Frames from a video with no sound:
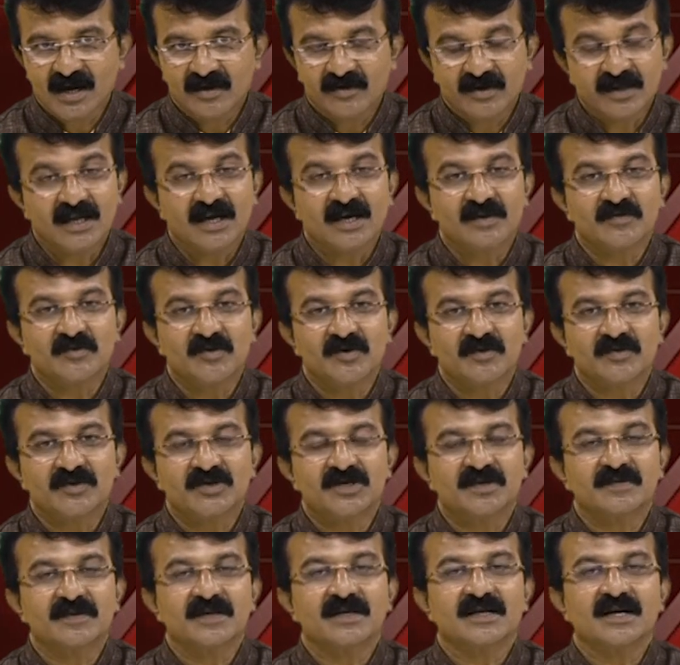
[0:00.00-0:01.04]
with Nagpur
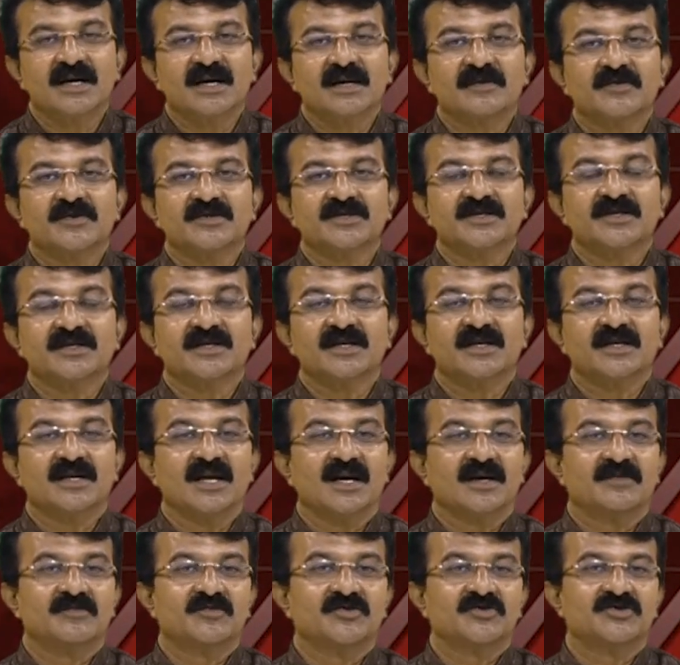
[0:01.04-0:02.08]
Municipal Corporation and
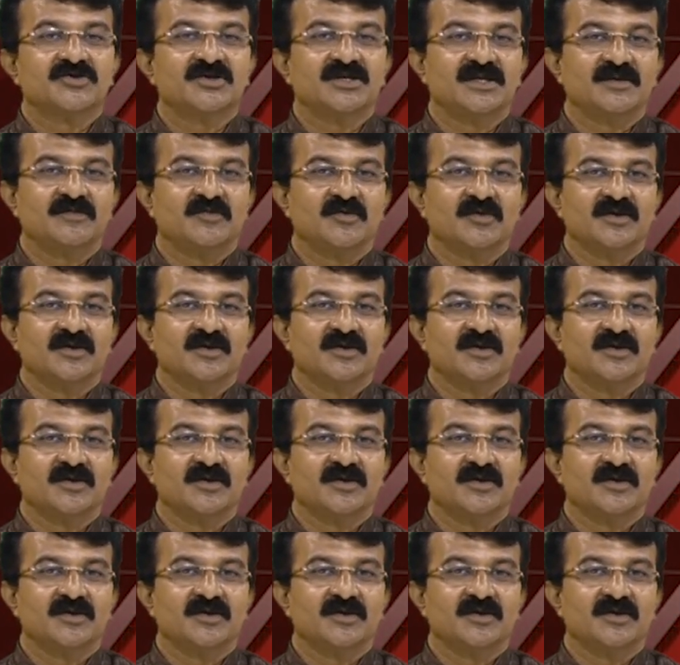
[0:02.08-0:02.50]
Nagpur City